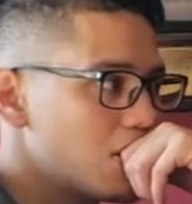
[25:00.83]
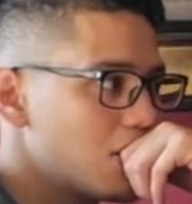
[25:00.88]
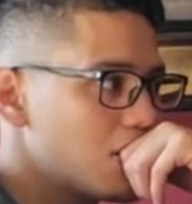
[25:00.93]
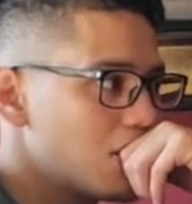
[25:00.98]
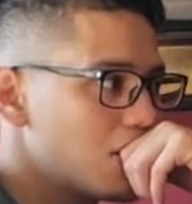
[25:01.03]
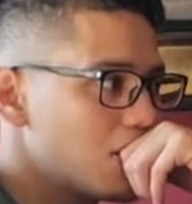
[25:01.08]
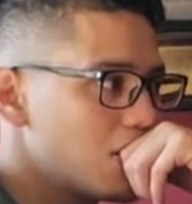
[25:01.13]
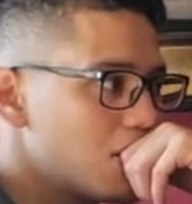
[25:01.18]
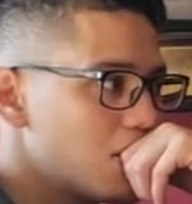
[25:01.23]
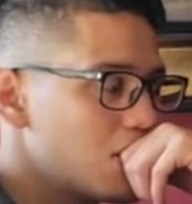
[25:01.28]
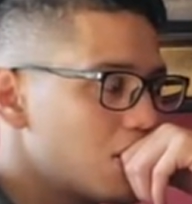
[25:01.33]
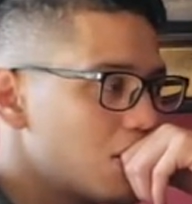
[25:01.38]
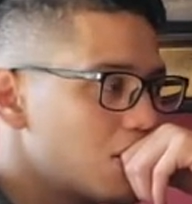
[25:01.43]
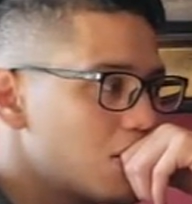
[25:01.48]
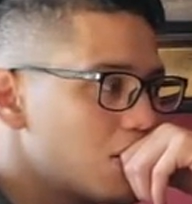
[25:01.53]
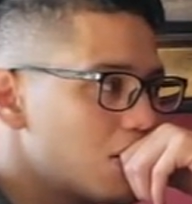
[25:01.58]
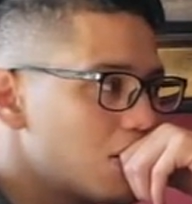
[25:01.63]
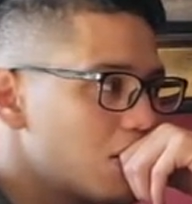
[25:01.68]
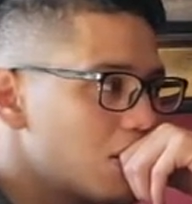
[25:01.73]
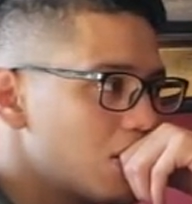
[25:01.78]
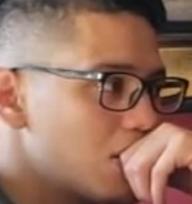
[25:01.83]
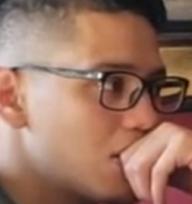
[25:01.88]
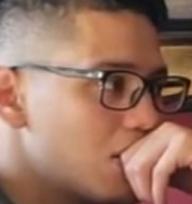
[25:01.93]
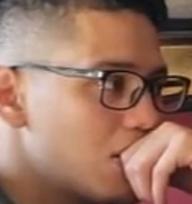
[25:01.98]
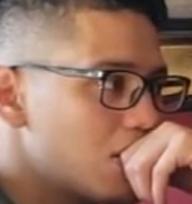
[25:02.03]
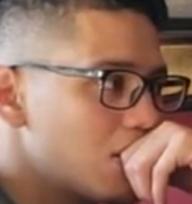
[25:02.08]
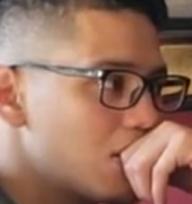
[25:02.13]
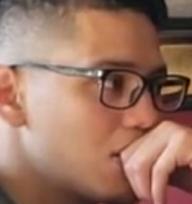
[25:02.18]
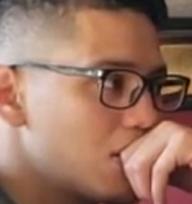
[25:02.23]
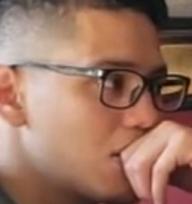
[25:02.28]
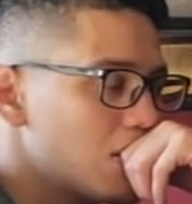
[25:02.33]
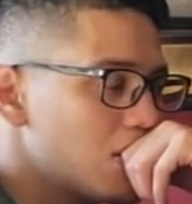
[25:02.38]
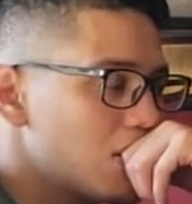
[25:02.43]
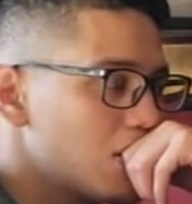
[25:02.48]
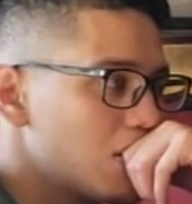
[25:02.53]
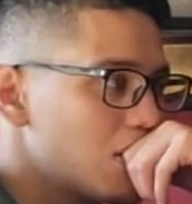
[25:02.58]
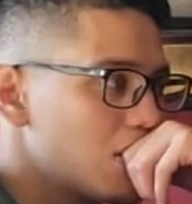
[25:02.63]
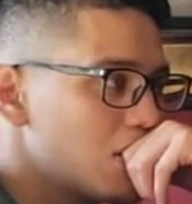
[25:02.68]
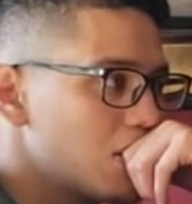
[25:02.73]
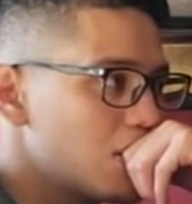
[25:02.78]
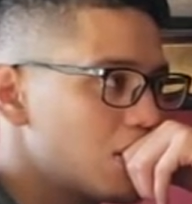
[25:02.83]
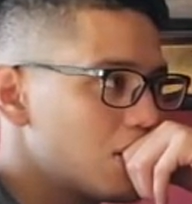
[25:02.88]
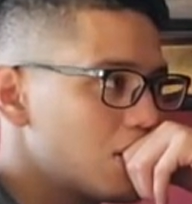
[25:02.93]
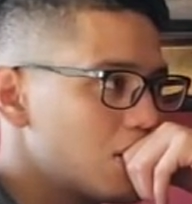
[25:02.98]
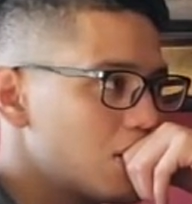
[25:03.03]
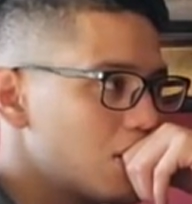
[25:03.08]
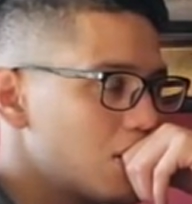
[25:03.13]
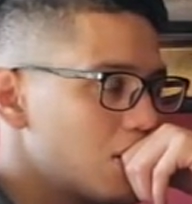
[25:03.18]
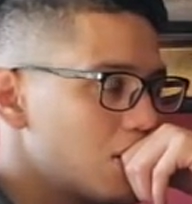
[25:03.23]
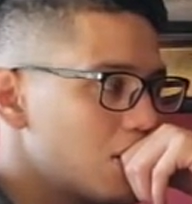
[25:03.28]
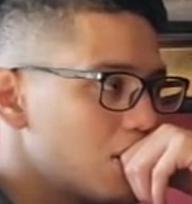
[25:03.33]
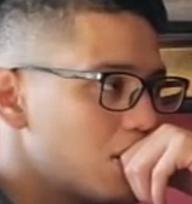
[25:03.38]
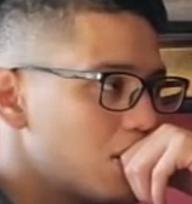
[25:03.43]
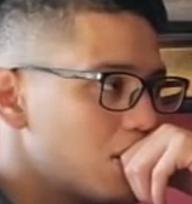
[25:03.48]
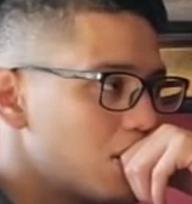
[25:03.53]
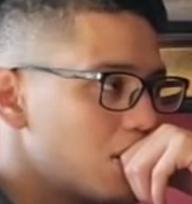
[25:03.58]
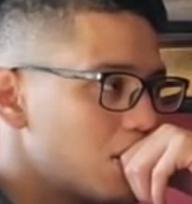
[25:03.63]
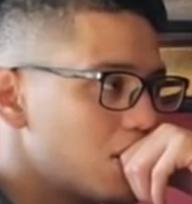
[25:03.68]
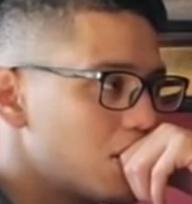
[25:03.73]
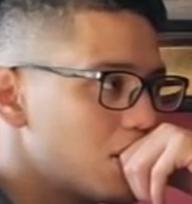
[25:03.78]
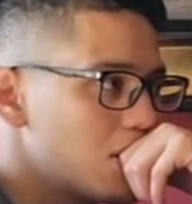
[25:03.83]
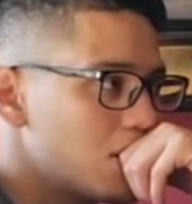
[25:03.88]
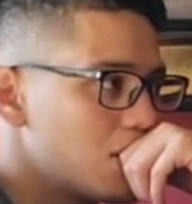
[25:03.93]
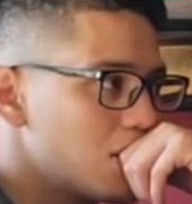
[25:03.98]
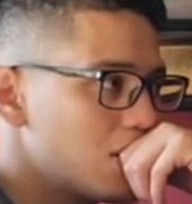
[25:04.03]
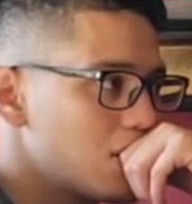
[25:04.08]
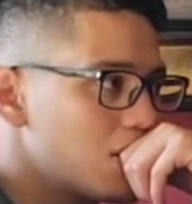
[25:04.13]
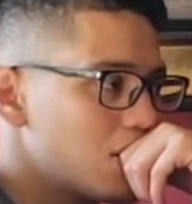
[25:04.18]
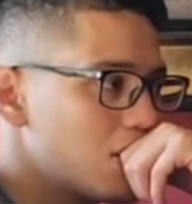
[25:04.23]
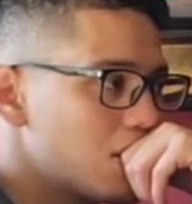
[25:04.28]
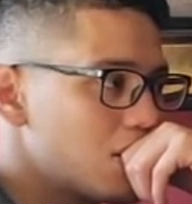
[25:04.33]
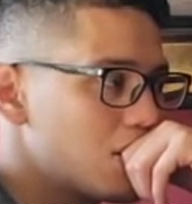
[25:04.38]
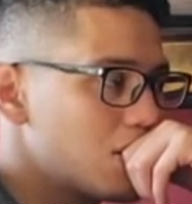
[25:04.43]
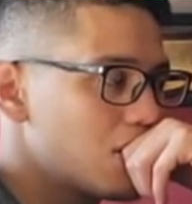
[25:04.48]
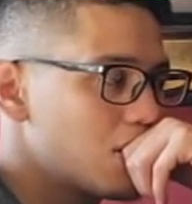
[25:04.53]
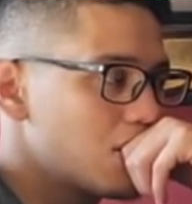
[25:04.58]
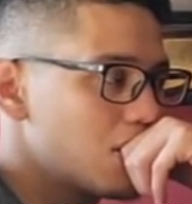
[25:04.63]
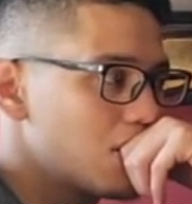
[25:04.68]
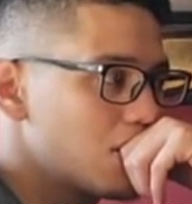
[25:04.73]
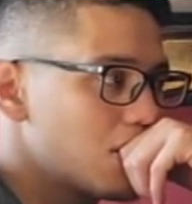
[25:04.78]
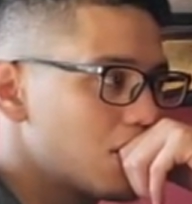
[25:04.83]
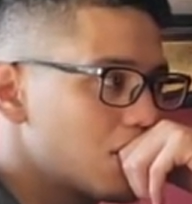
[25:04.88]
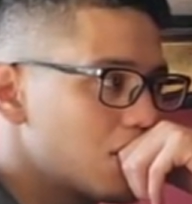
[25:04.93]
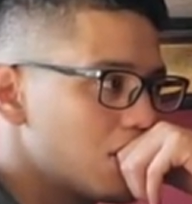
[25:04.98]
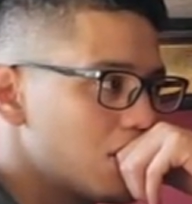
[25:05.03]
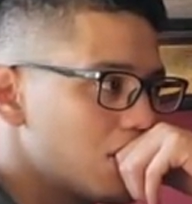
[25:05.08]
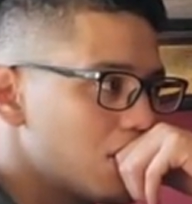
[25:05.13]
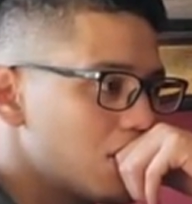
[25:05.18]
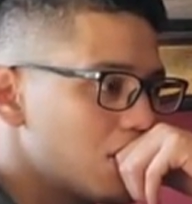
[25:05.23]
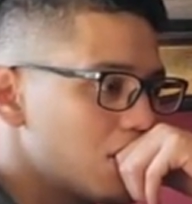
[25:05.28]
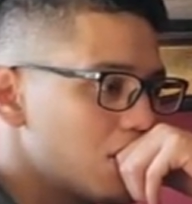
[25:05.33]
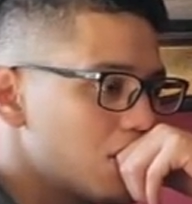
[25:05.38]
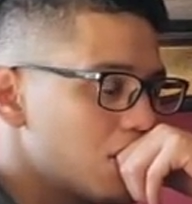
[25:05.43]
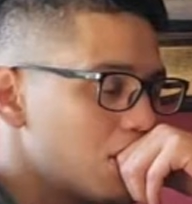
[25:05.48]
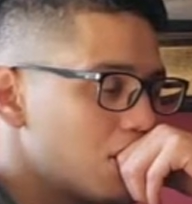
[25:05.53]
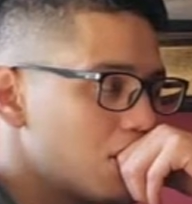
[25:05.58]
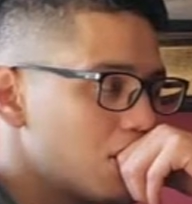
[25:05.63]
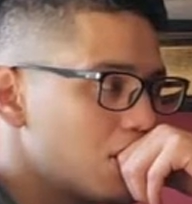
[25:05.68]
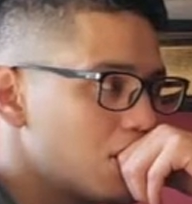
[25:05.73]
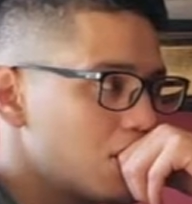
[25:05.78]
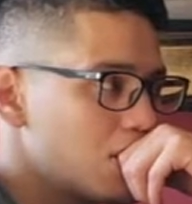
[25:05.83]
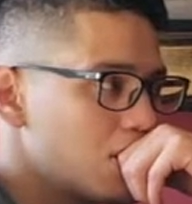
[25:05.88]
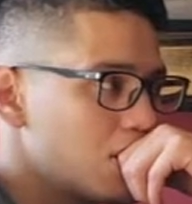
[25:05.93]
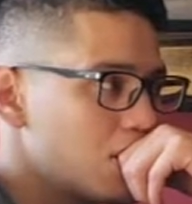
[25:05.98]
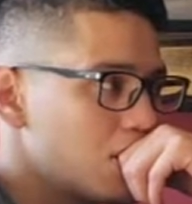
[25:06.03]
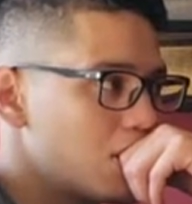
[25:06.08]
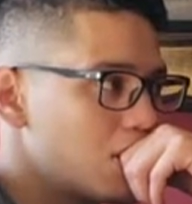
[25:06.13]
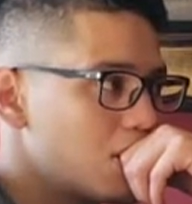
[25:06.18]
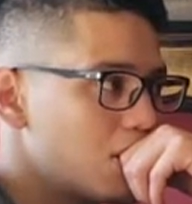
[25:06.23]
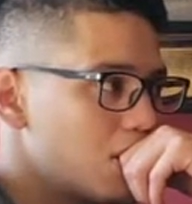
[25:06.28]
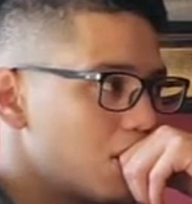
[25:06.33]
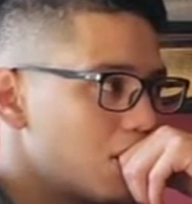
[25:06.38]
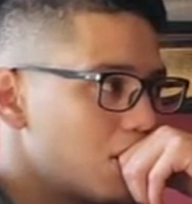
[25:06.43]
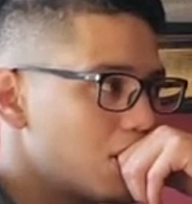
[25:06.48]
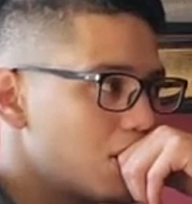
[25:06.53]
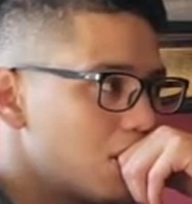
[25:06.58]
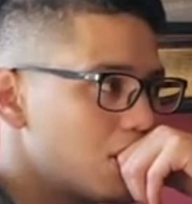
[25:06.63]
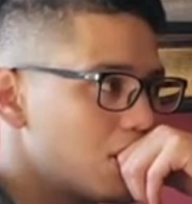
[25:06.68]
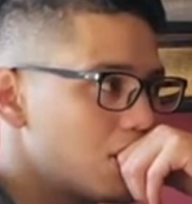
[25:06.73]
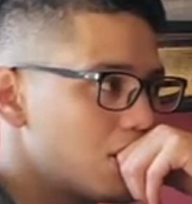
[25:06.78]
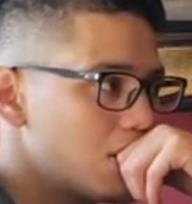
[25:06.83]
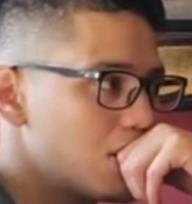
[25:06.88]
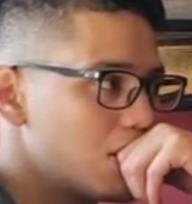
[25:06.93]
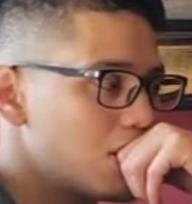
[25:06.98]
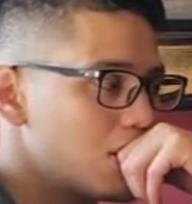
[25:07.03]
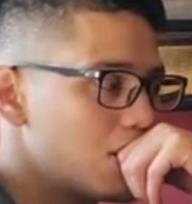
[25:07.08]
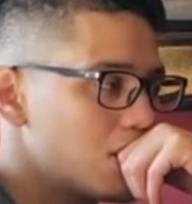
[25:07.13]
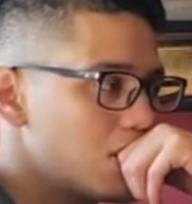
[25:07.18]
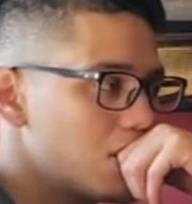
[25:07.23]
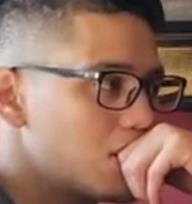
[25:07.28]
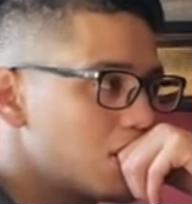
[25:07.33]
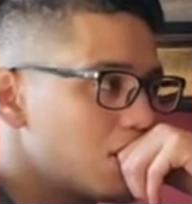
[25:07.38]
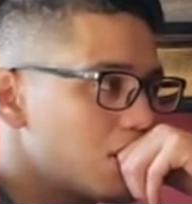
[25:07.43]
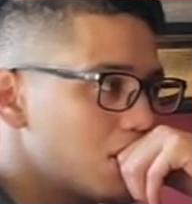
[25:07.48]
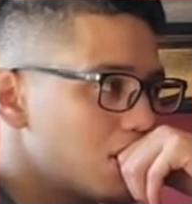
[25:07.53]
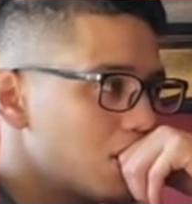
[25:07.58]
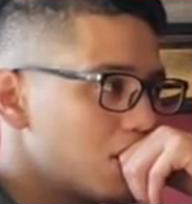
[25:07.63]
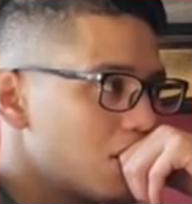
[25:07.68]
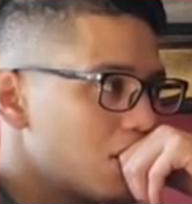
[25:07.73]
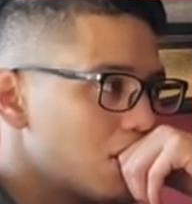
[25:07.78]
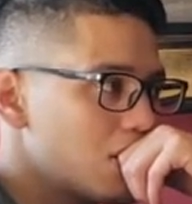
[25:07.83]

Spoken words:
(silent)